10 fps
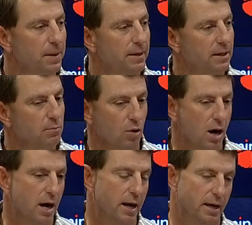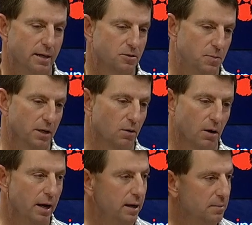And then Brian, it's been
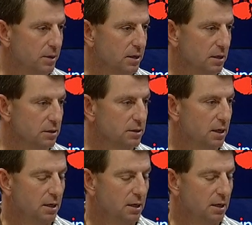great because